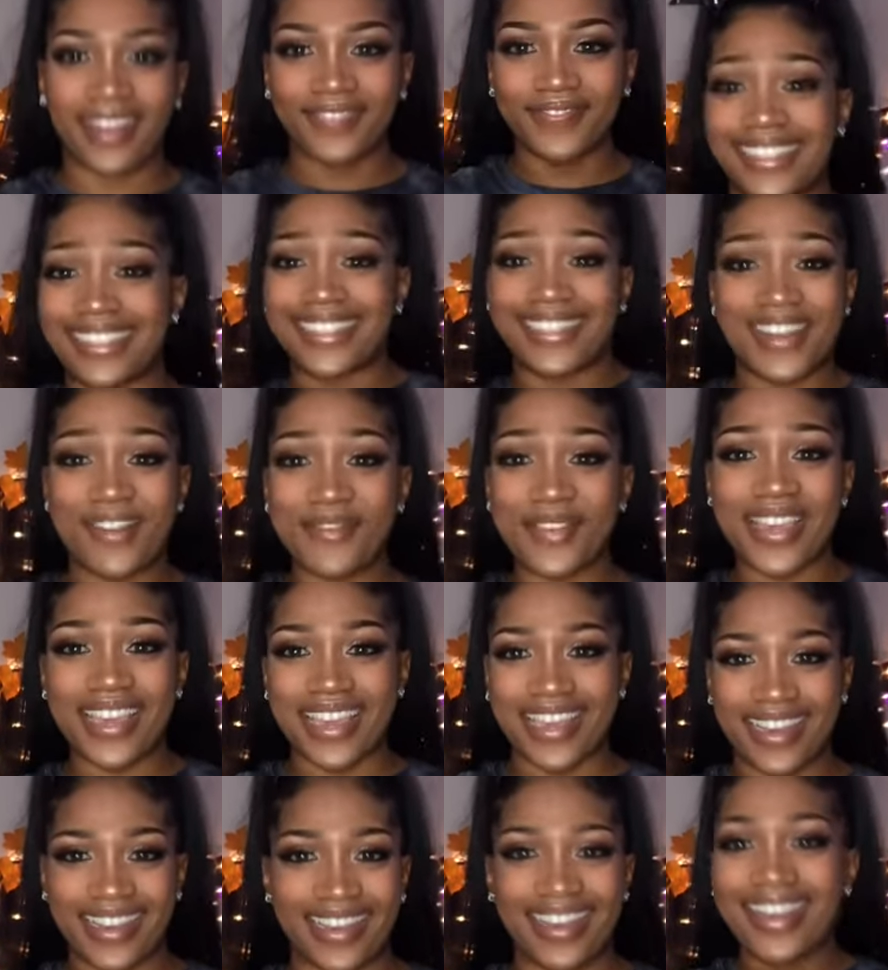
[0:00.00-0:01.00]

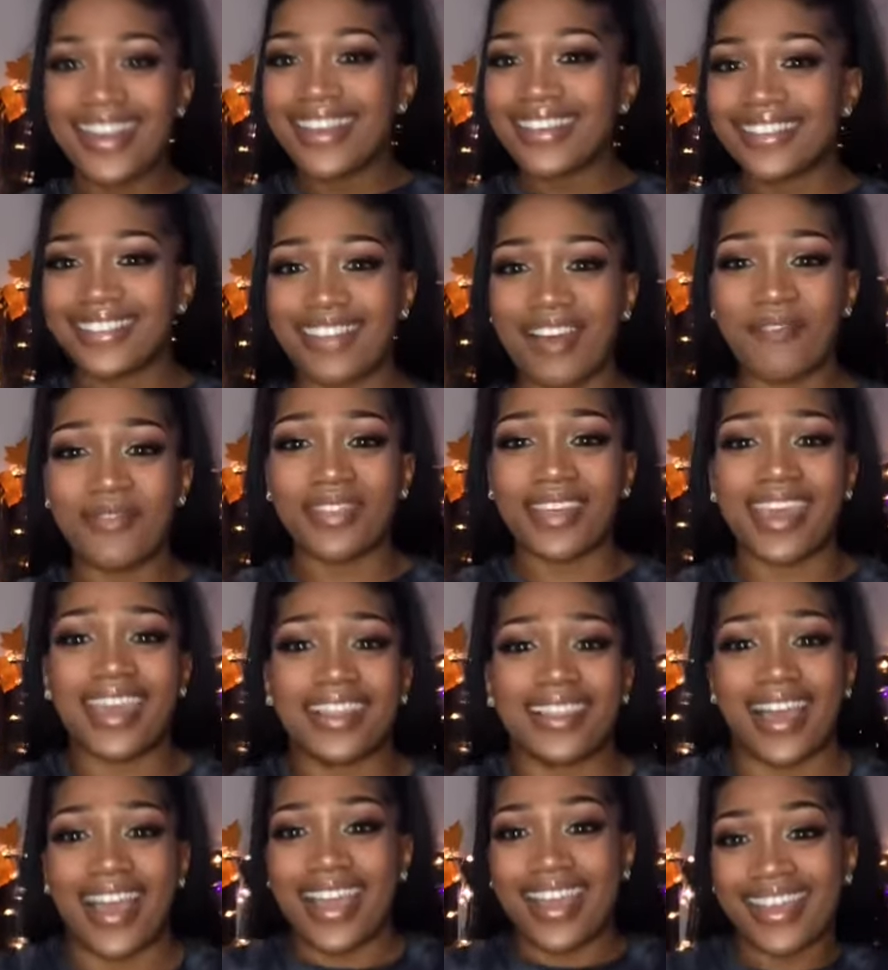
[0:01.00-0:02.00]
Shimmy, something
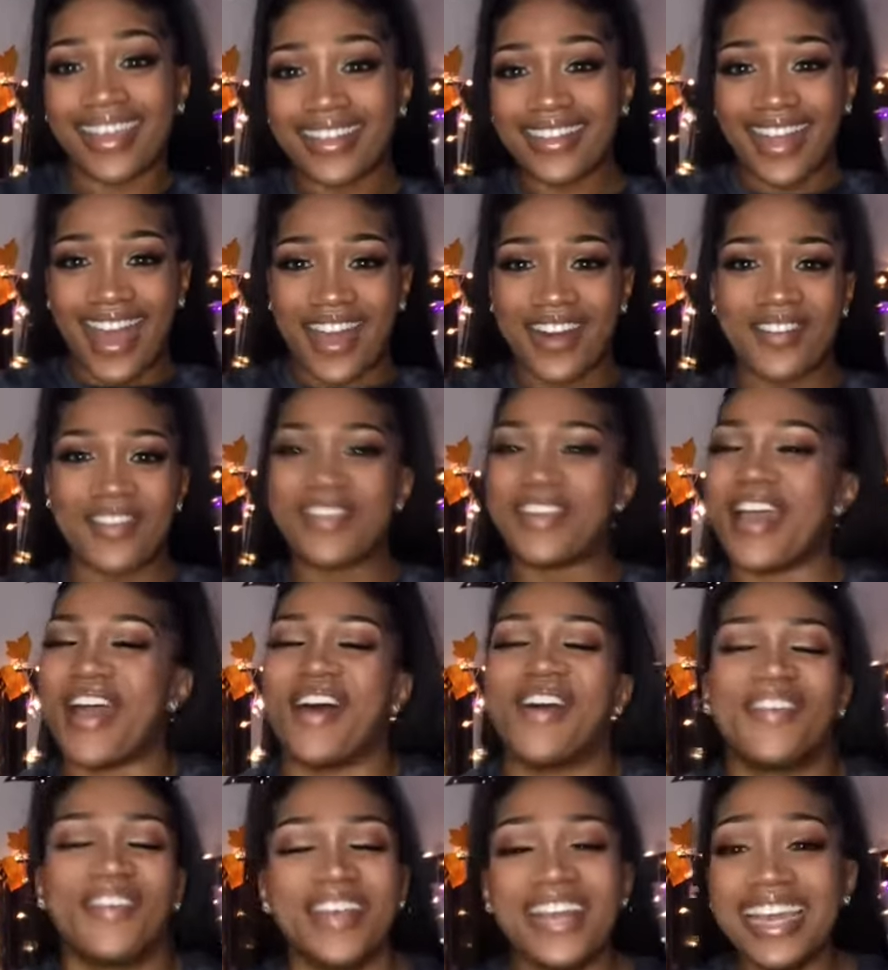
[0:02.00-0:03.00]
like, I don't
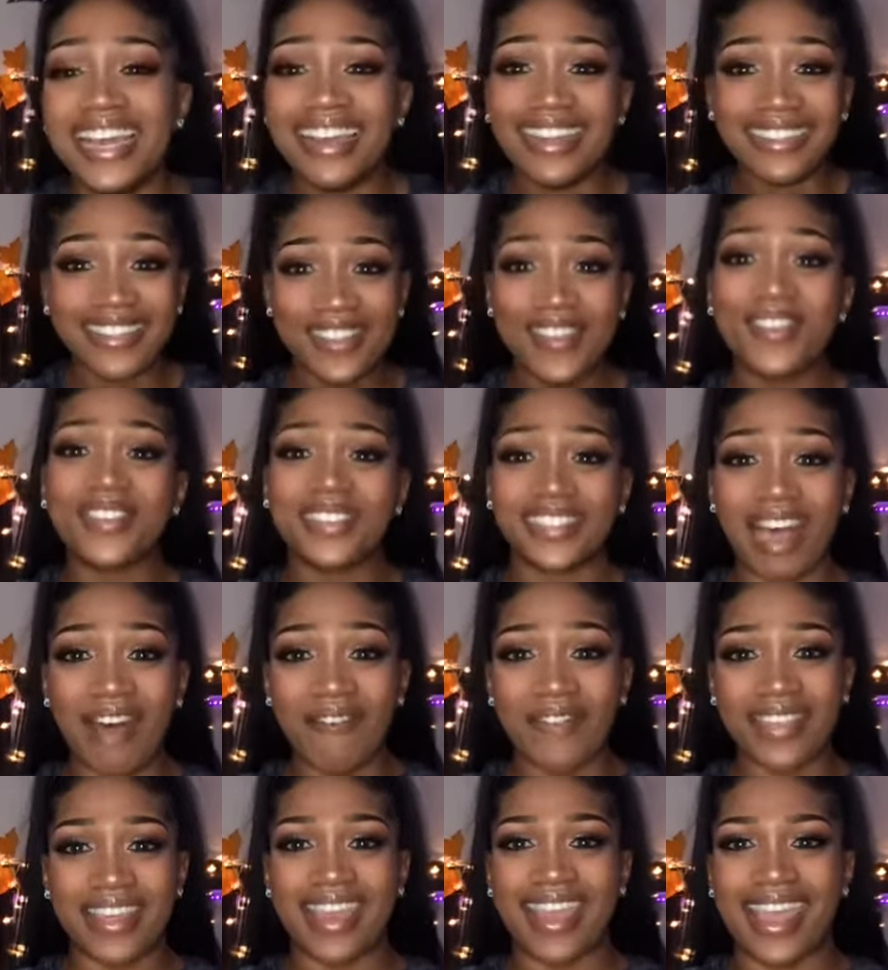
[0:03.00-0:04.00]
know, do
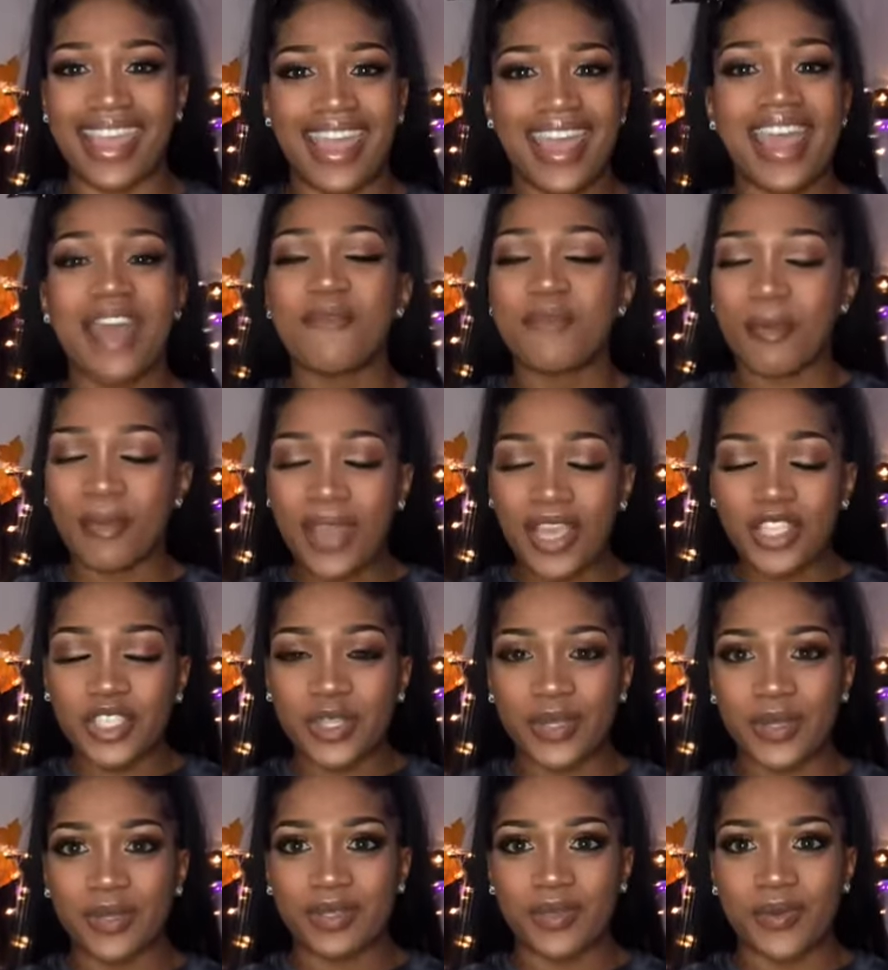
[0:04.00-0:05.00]
something, but make sure
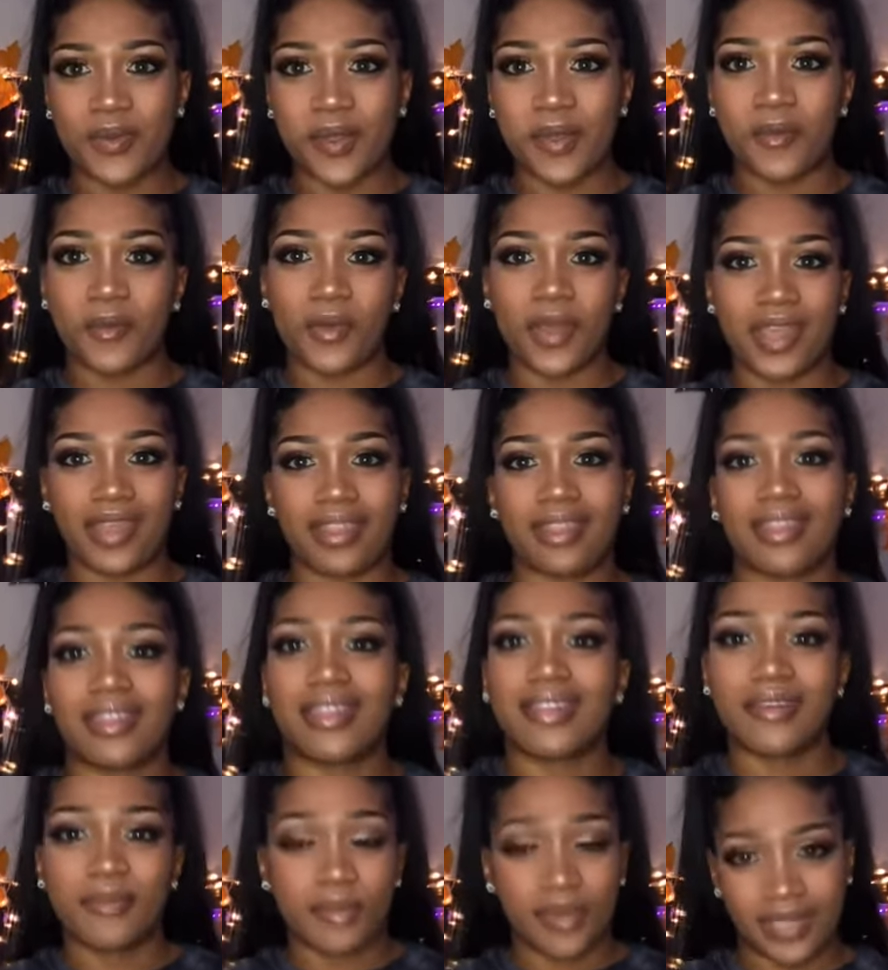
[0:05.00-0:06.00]
you do it with
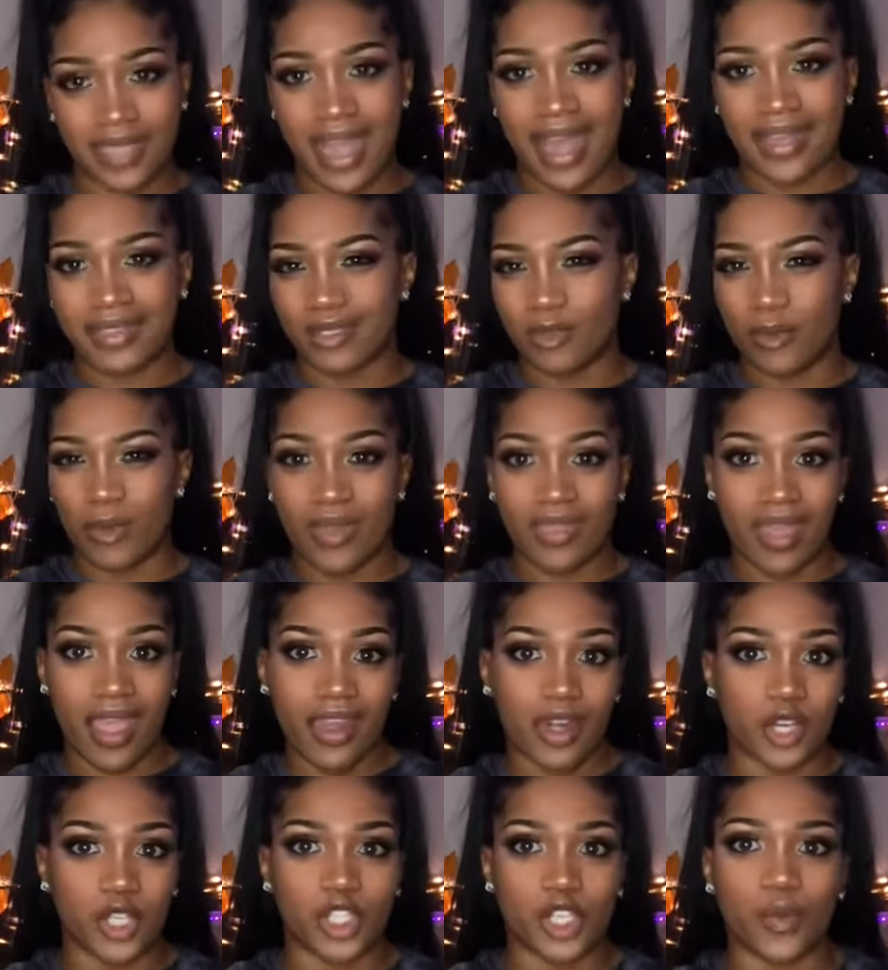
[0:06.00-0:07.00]
pizzazz, with
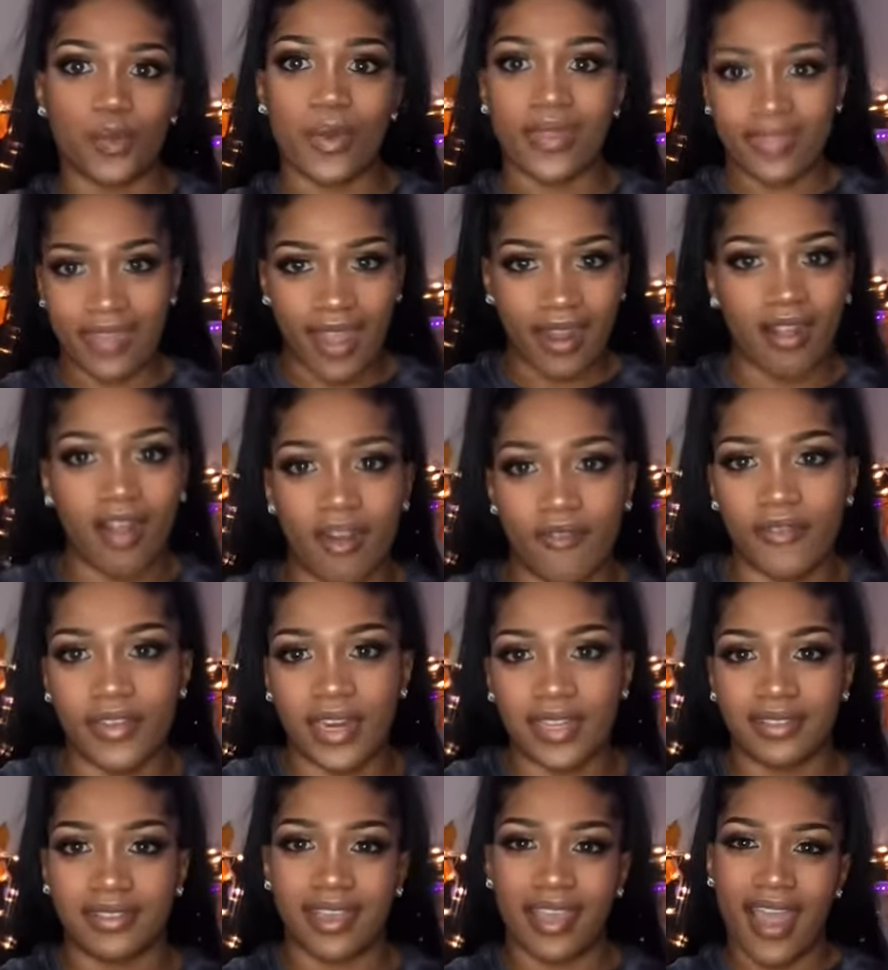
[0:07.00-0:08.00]
energy, with that
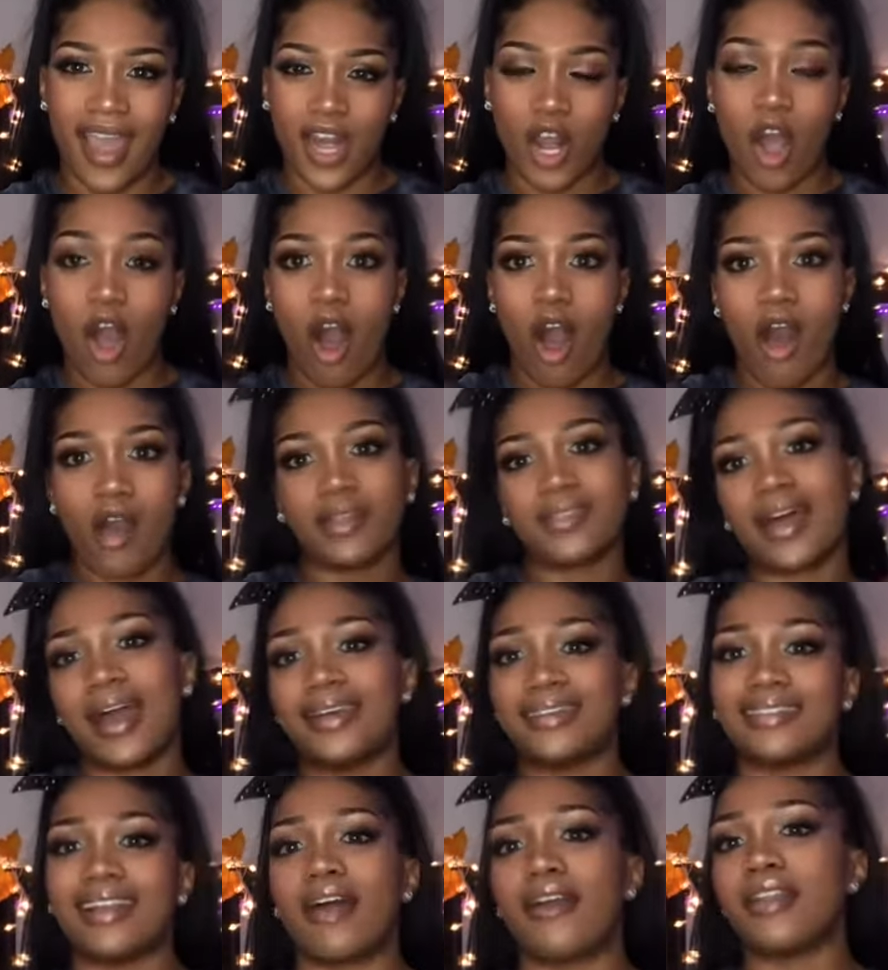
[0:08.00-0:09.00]
confidence. It kind of all ties
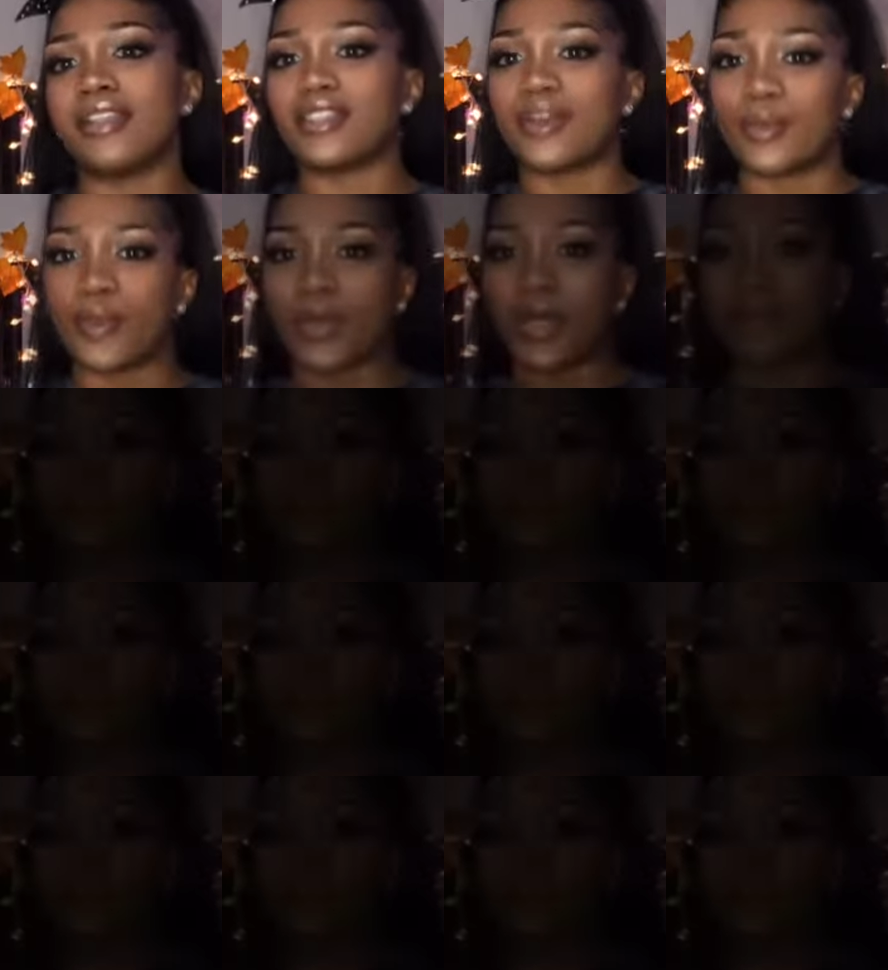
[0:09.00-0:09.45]
down into one.